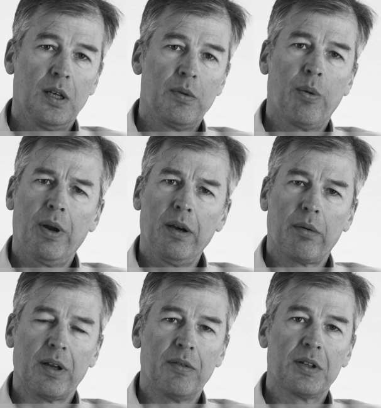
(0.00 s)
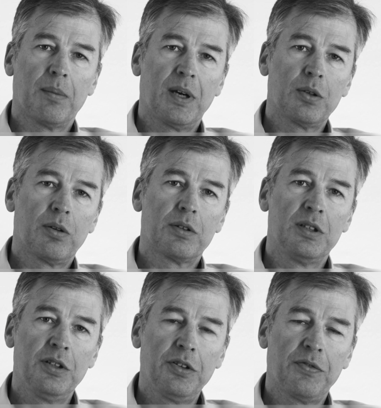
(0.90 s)
We are wondering whether mitochondrial
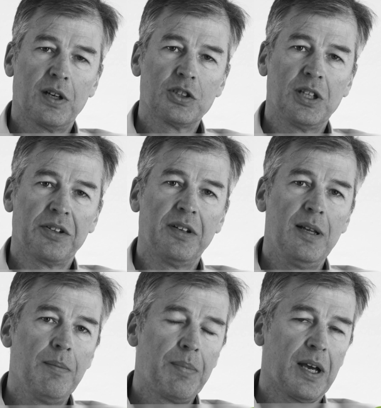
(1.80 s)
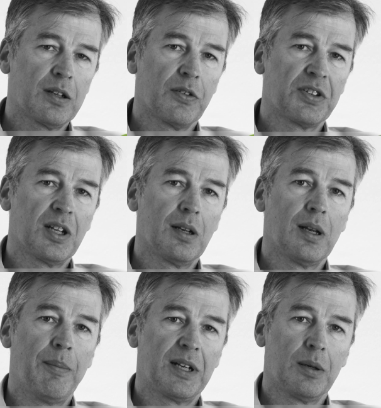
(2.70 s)
dysfunction has an impact of
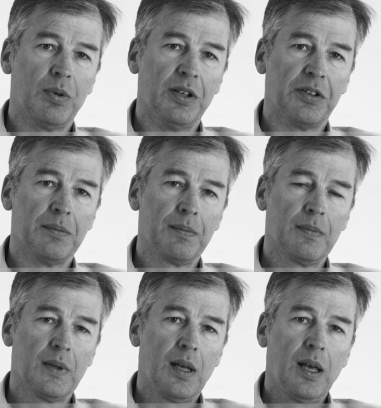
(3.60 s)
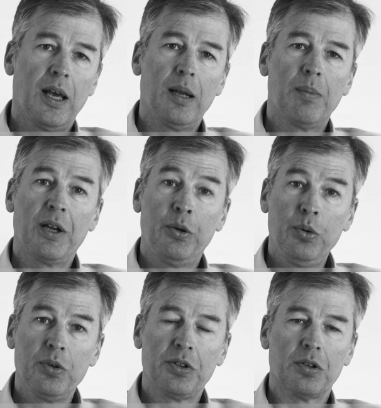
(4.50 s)
cellular metabolism, and by
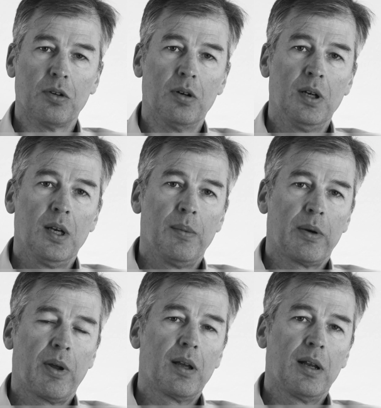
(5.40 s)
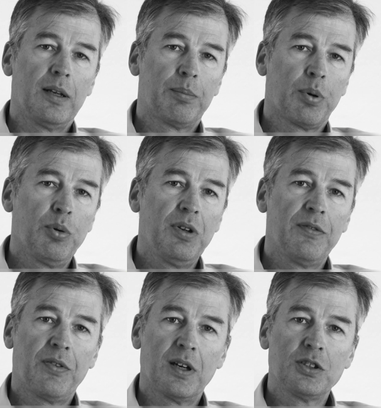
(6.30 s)
doing so, we regulate protein
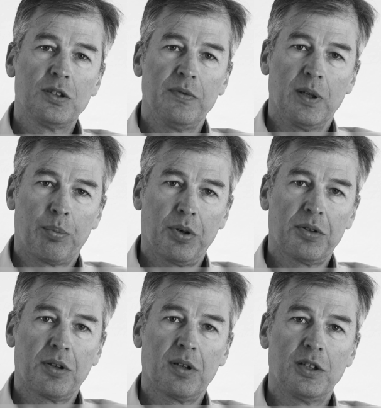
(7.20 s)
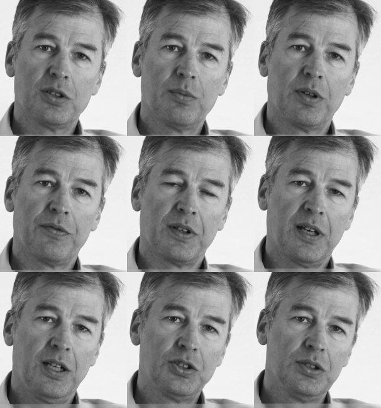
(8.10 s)
function via post-translational
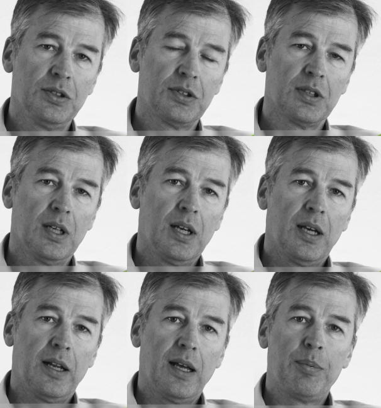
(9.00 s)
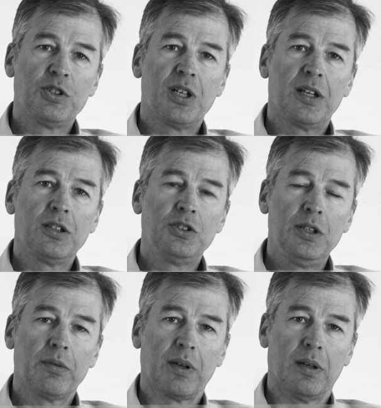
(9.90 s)
modifications and epigenetic
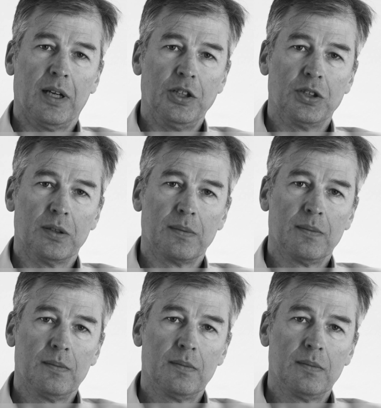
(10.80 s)
gene regulation.